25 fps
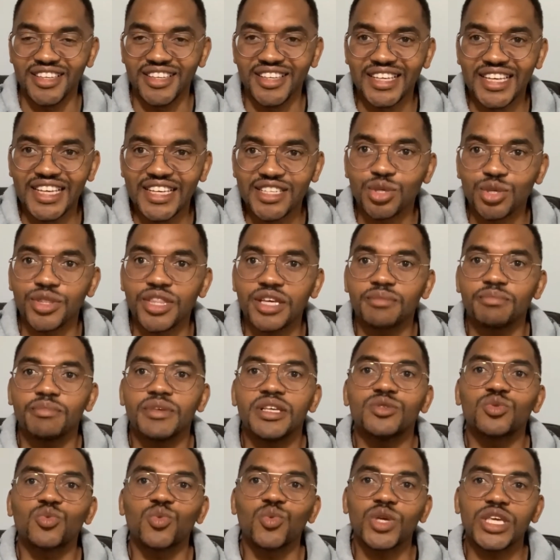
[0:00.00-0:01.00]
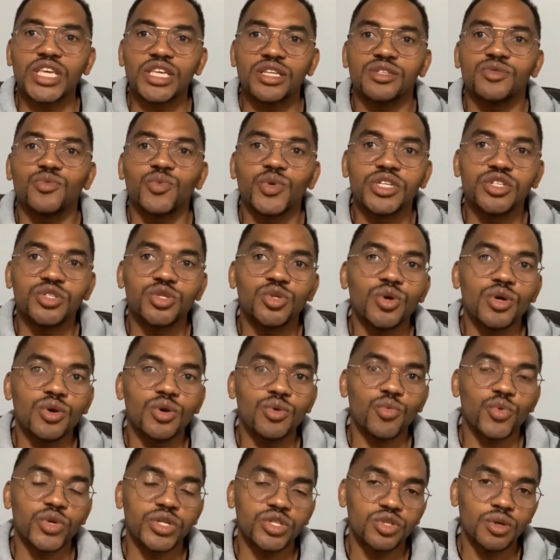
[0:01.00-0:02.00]
So that means we, we, do,
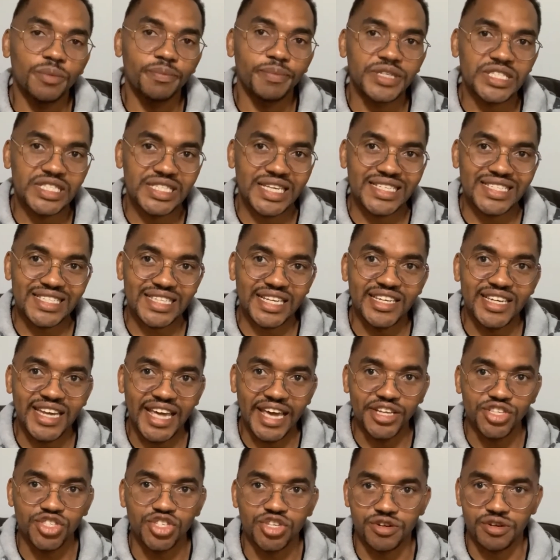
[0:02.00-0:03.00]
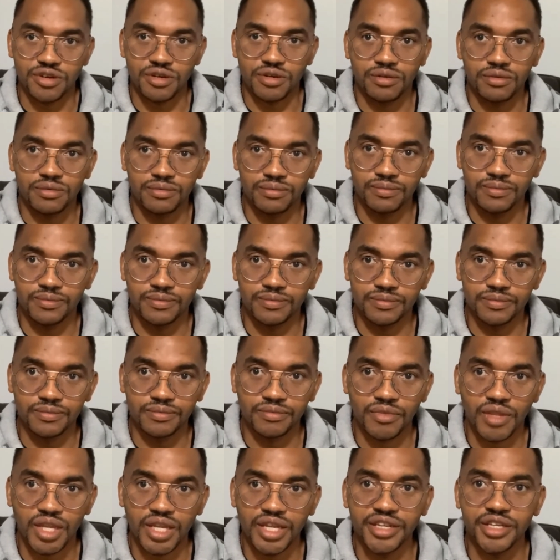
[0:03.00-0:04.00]
we do possess a nature
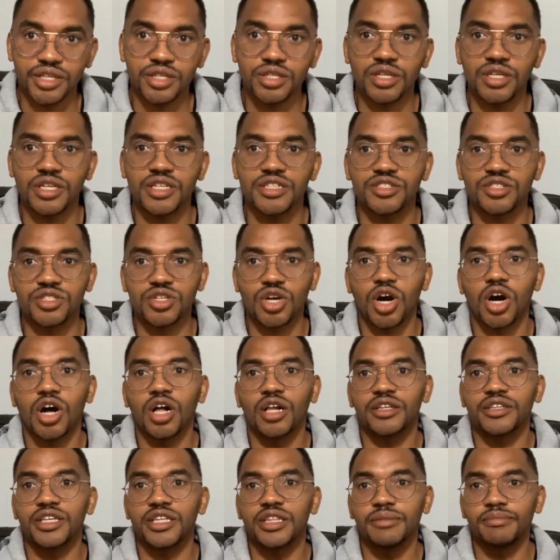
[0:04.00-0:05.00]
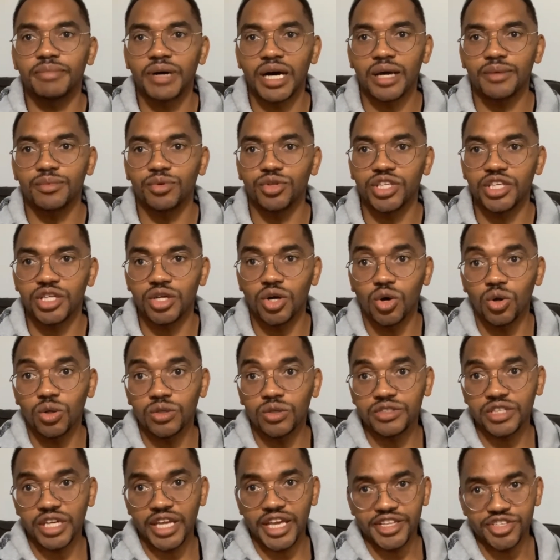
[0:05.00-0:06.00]
that it is called in the Bible the old
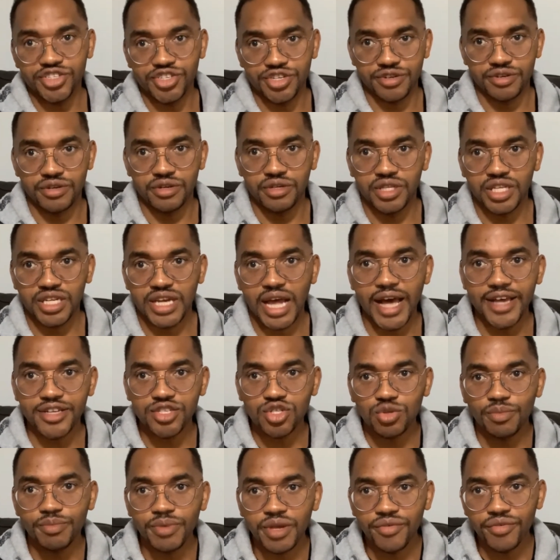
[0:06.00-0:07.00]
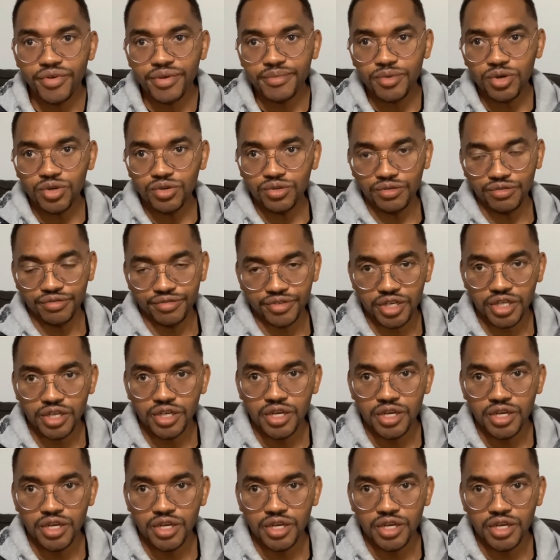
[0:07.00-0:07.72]
nature that has to be removed.